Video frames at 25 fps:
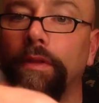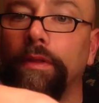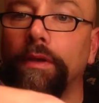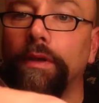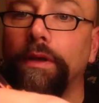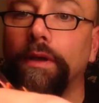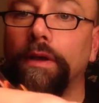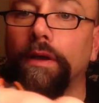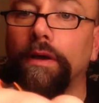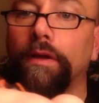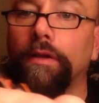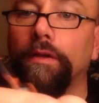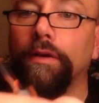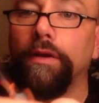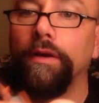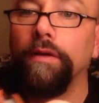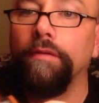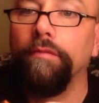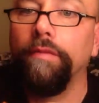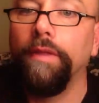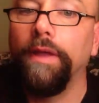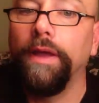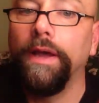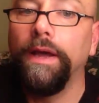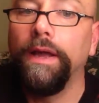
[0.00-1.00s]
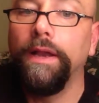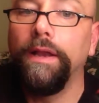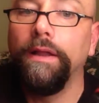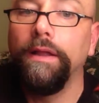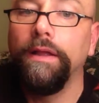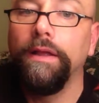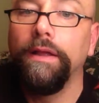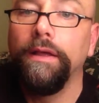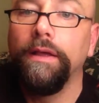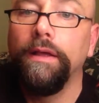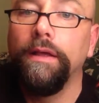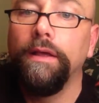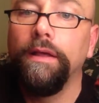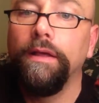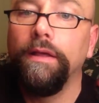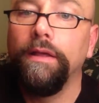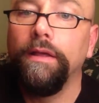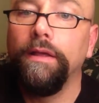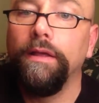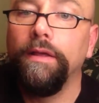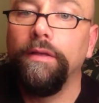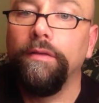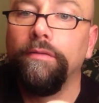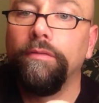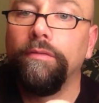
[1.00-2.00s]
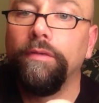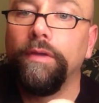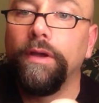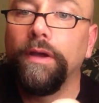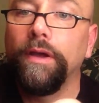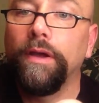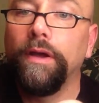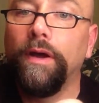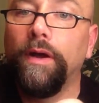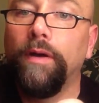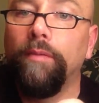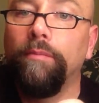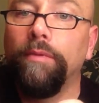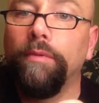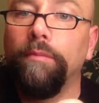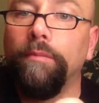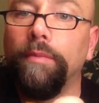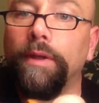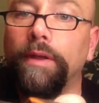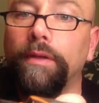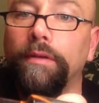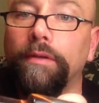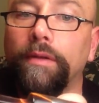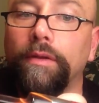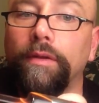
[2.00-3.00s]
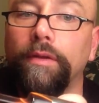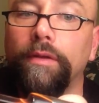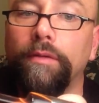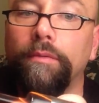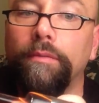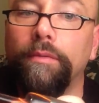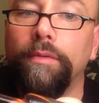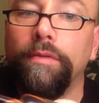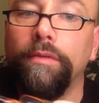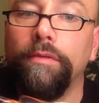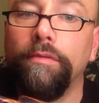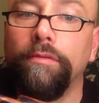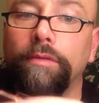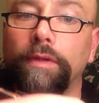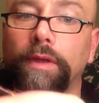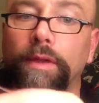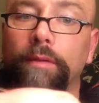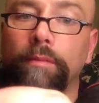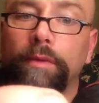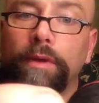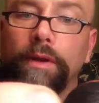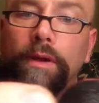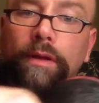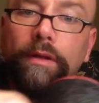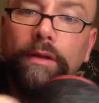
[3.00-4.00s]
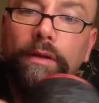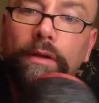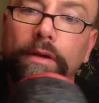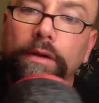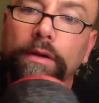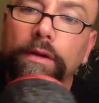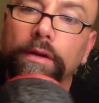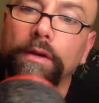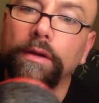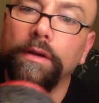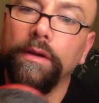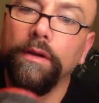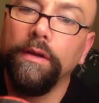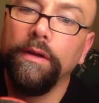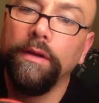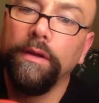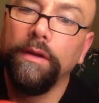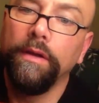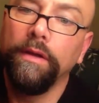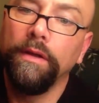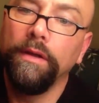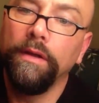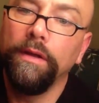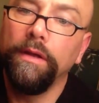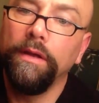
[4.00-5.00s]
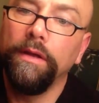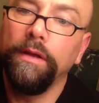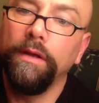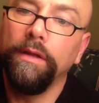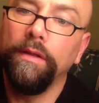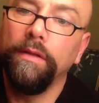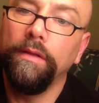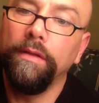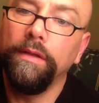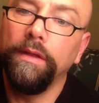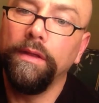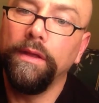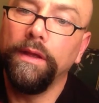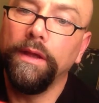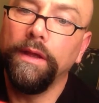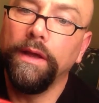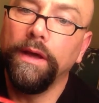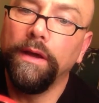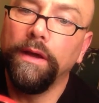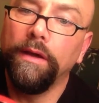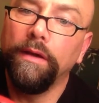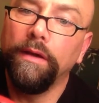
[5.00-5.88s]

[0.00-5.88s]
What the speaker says: the color of that is complemented with the same color in the